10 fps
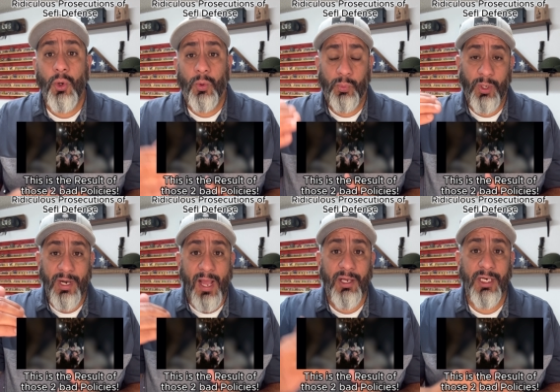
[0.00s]
We're
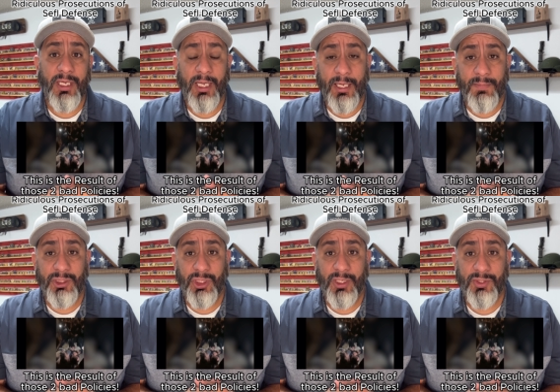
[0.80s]
now going to get
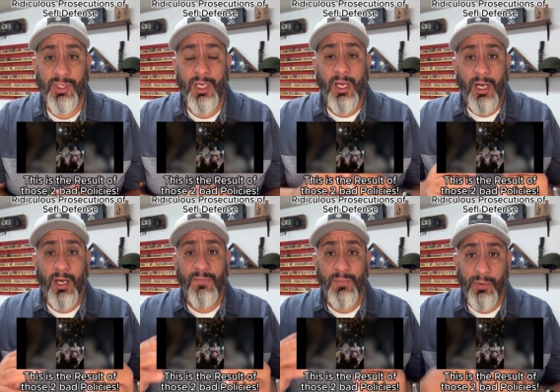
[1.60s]
images
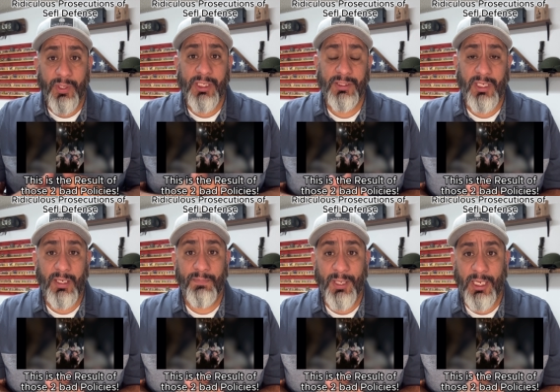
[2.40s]
of Marines
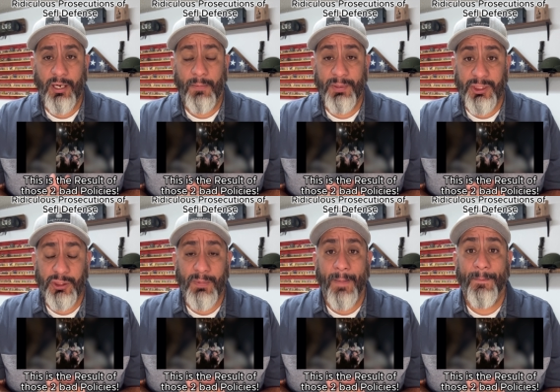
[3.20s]
getting beaten on
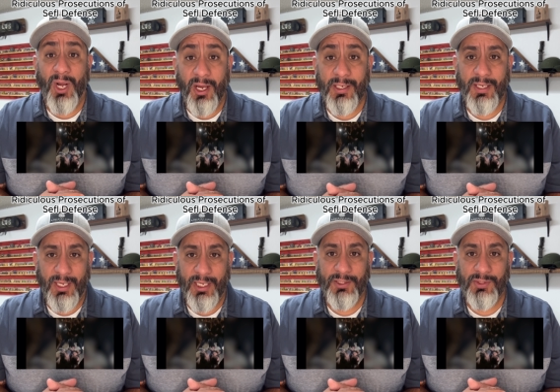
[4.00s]
beaches by punk
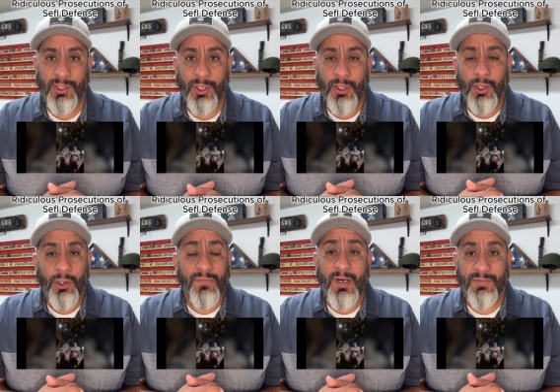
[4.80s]
kids
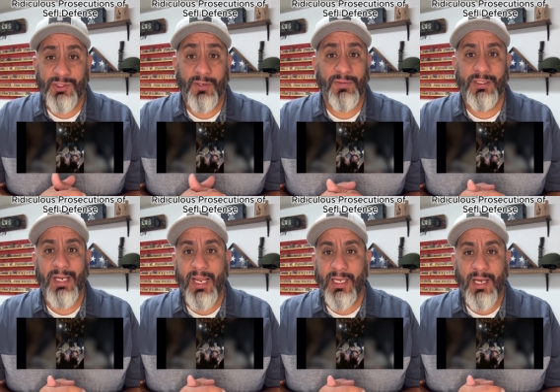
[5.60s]
who've never served a
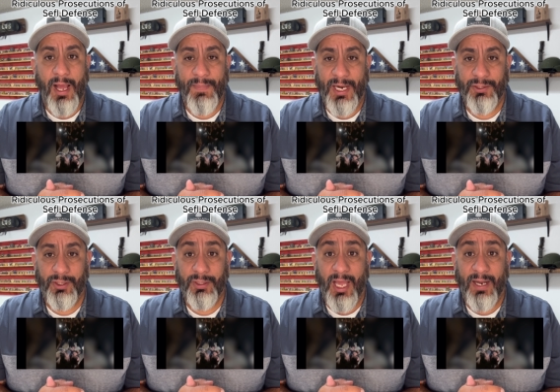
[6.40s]
day in combat in
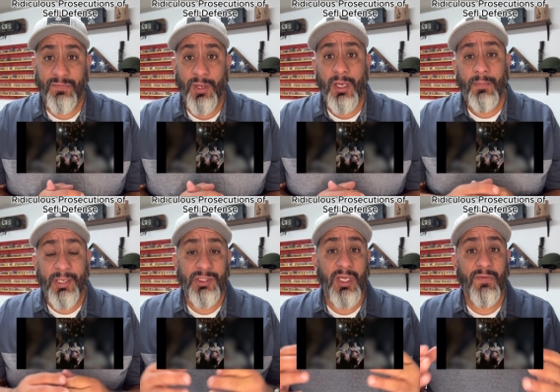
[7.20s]
their life
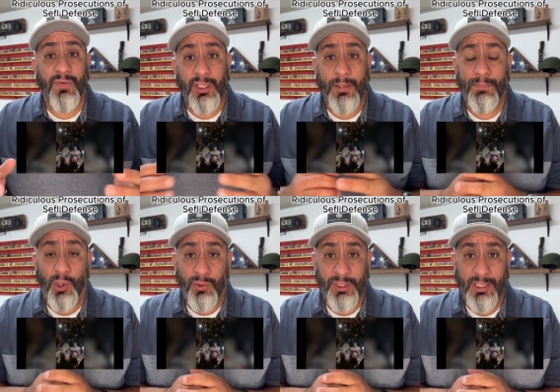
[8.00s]
because they feel
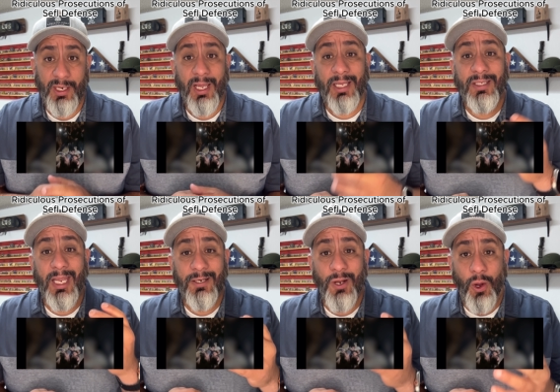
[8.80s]
emboldened and
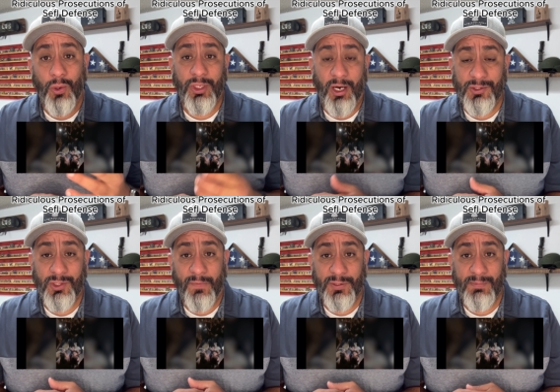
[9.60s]
they know that our
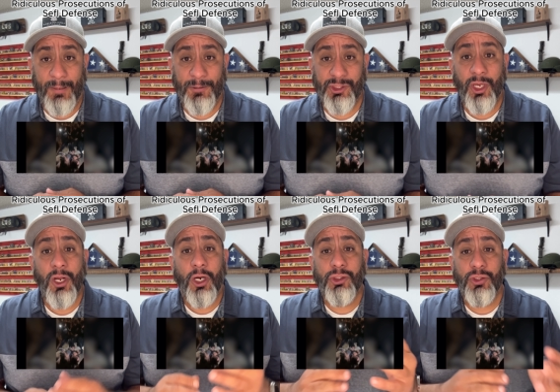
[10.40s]
service members
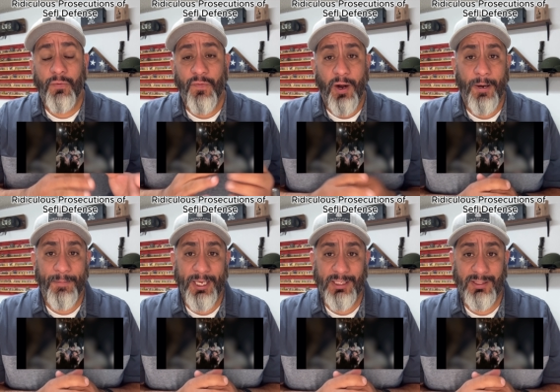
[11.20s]
are so far up
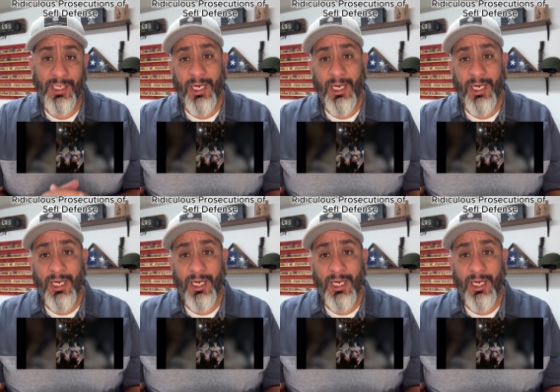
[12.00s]
against it.